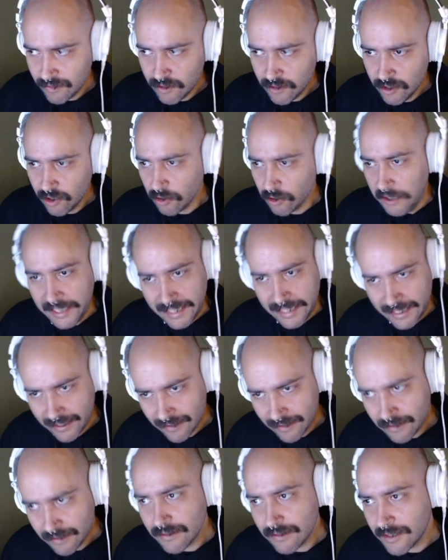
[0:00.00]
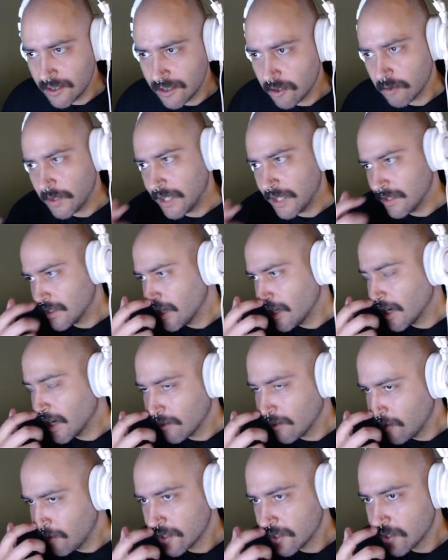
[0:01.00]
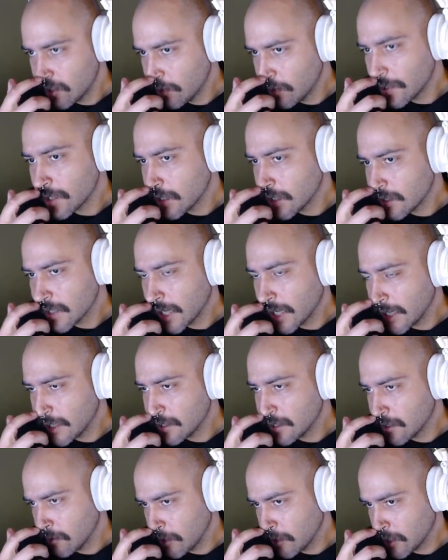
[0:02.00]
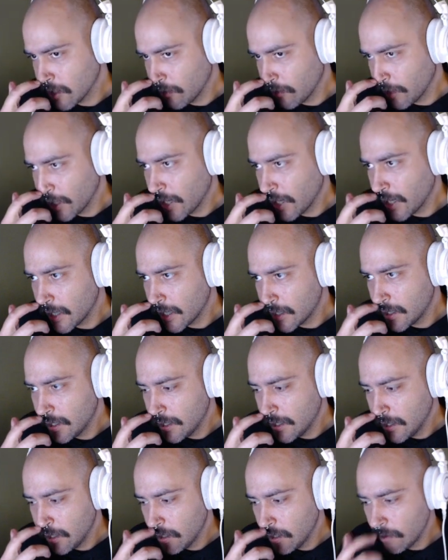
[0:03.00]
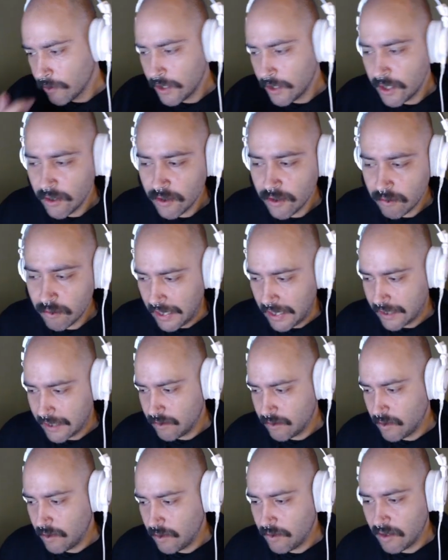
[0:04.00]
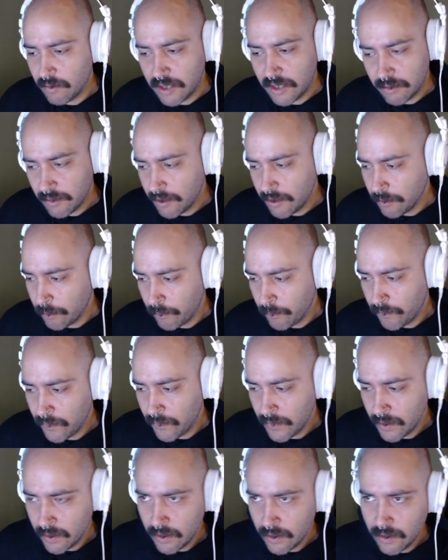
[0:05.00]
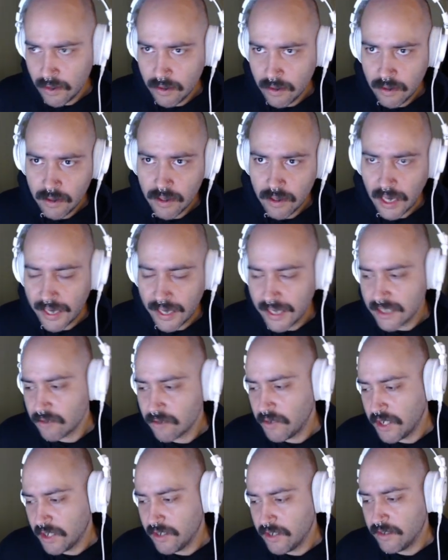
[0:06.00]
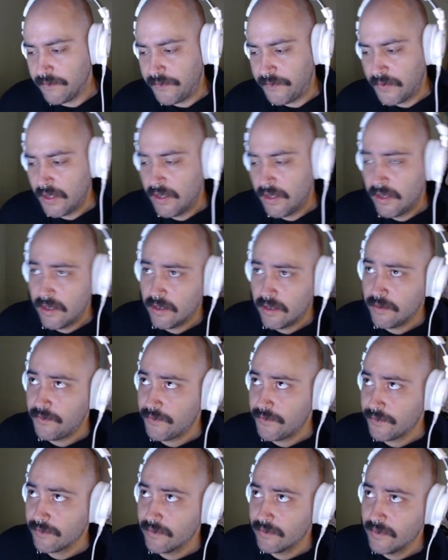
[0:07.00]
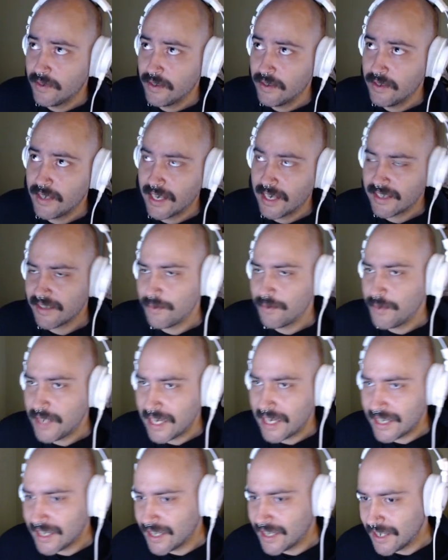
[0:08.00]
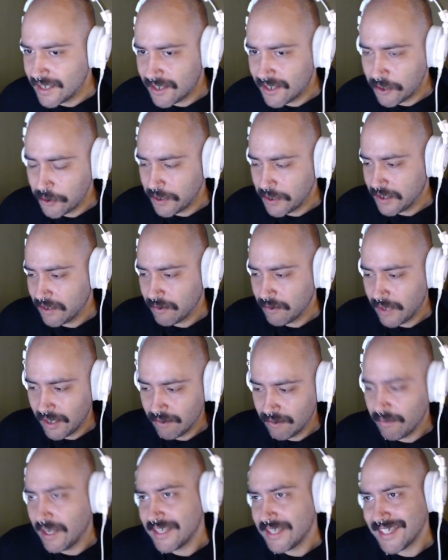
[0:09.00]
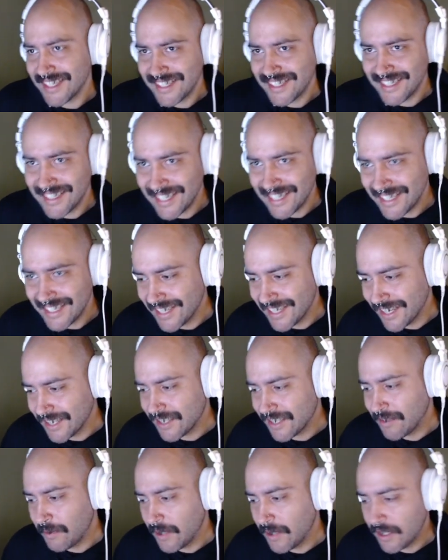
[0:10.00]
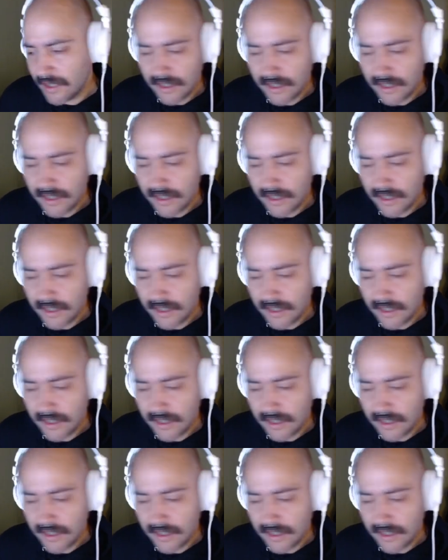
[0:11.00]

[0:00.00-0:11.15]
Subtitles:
green. You know what I mean? It's not giving us too much insight into what's going on. We know the maximum, the minimum. I guess we can get some data doing some like basic statistics, but